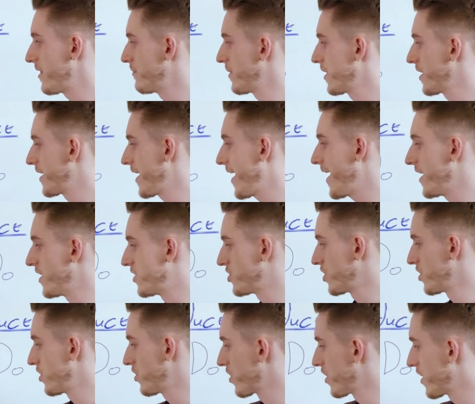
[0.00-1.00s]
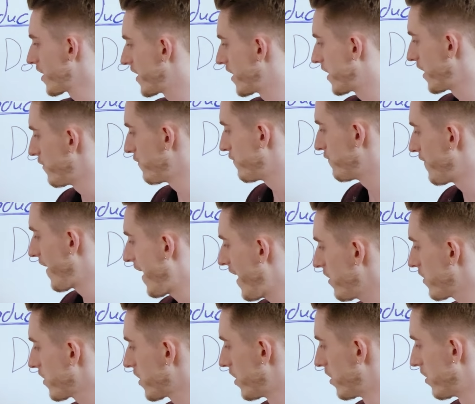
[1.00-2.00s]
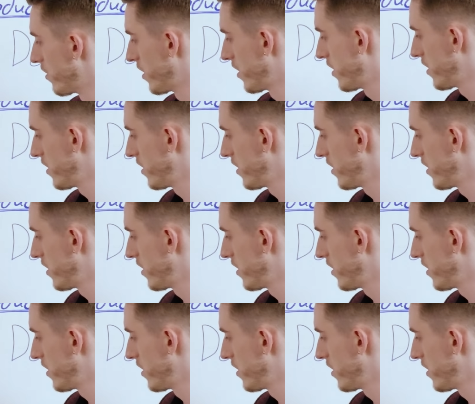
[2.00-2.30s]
them engaged, and you're going to give value.